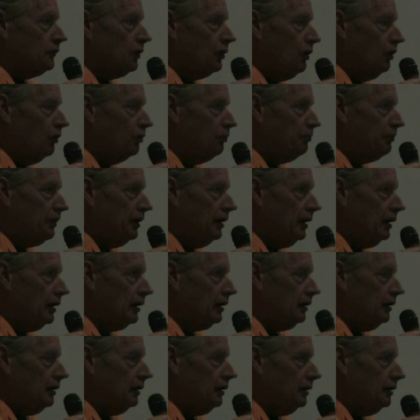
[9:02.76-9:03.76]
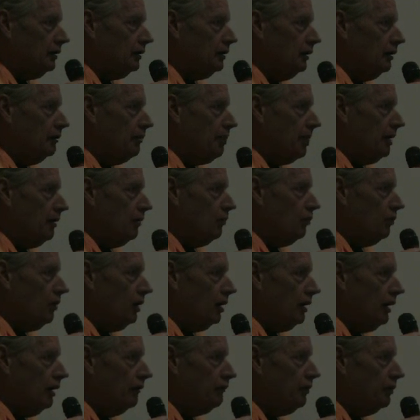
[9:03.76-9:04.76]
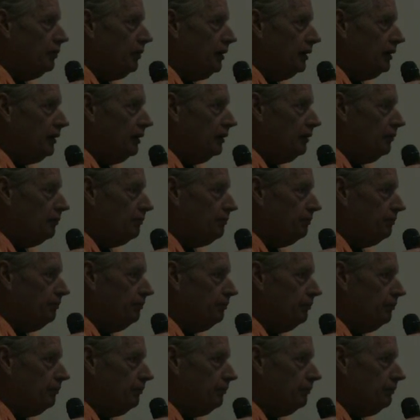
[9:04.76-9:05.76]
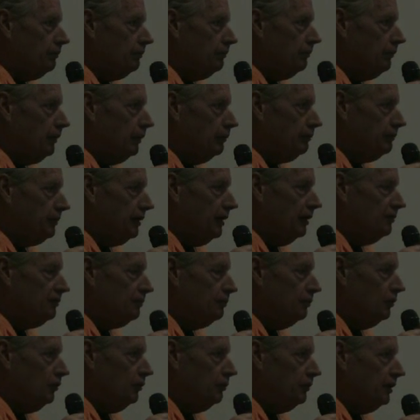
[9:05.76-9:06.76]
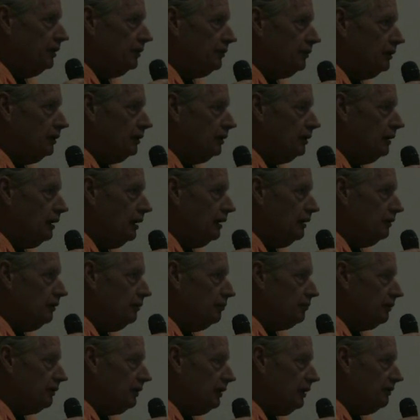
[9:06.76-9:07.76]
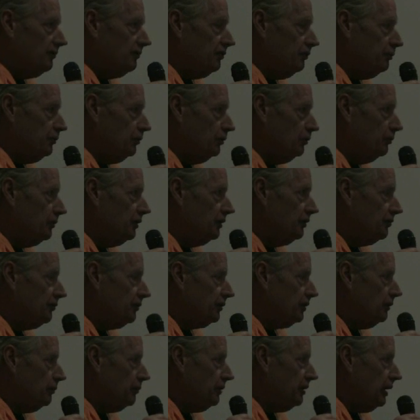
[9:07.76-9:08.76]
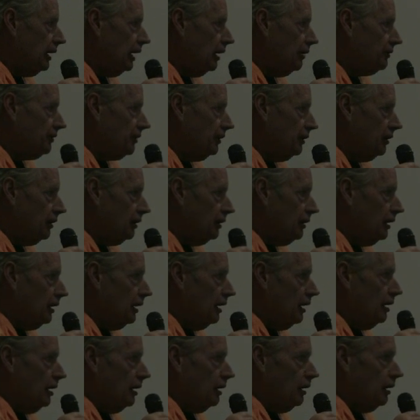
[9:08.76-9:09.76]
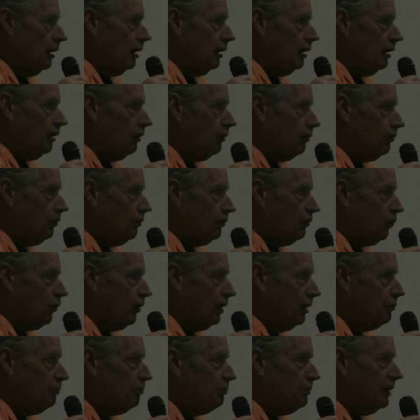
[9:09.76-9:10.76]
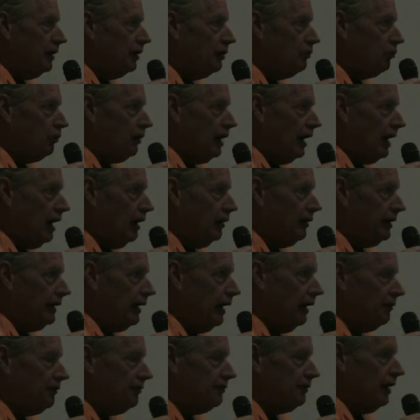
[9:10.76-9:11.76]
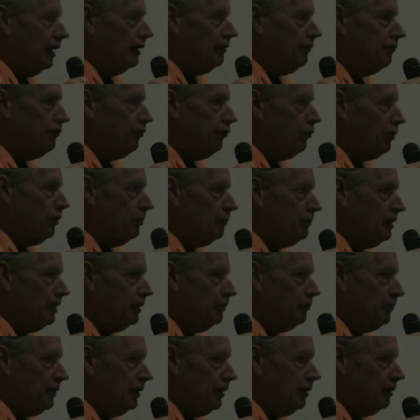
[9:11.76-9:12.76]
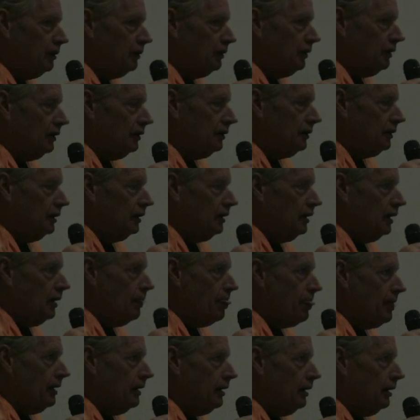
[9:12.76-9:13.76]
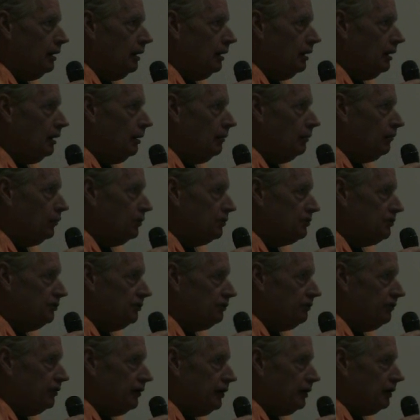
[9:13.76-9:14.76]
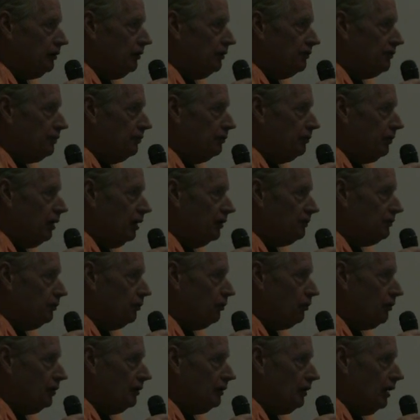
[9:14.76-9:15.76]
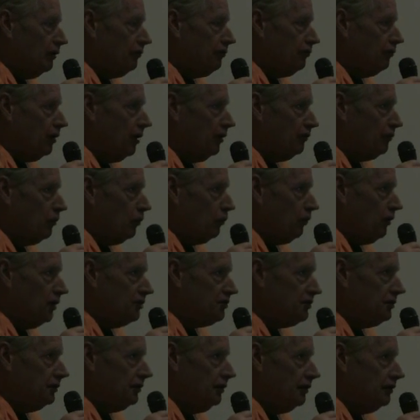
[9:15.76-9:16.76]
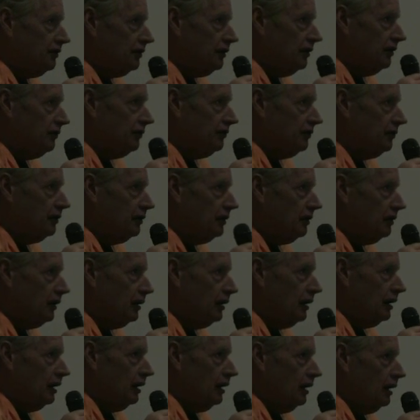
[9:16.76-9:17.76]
Code Pink, and, well, everybody in the peace movement and the progressive movement is going to be out there with one big rally outside of Fort Meade, Maryland, which is very close to Baltimore and not far from Washington, D.C.